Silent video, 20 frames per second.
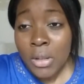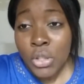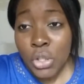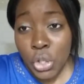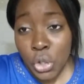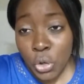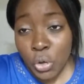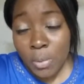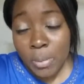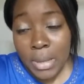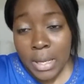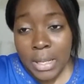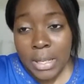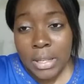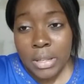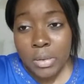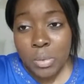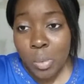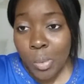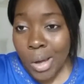2
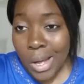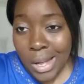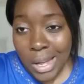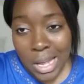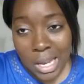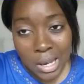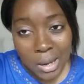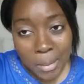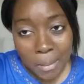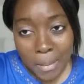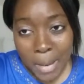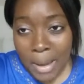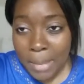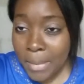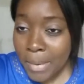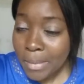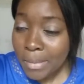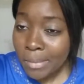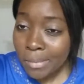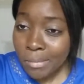because 1
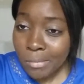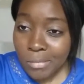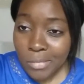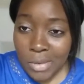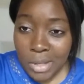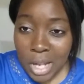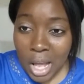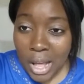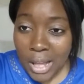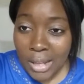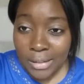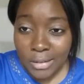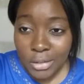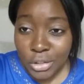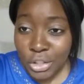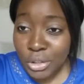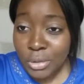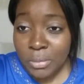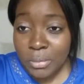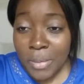might not
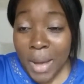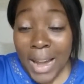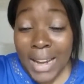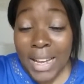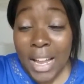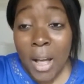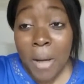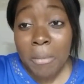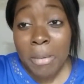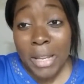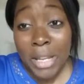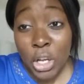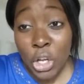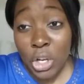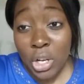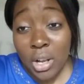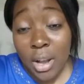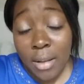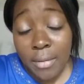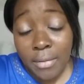be
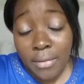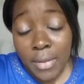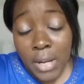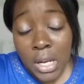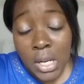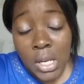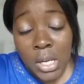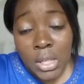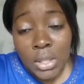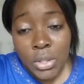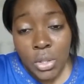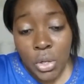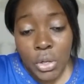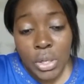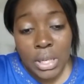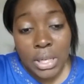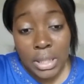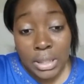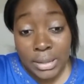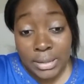good enough, so
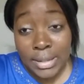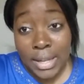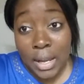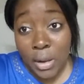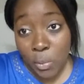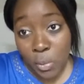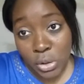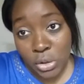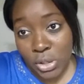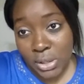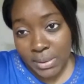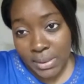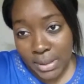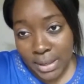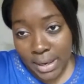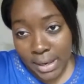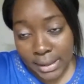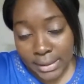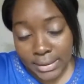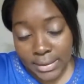you need the second one just in
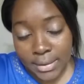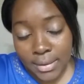case.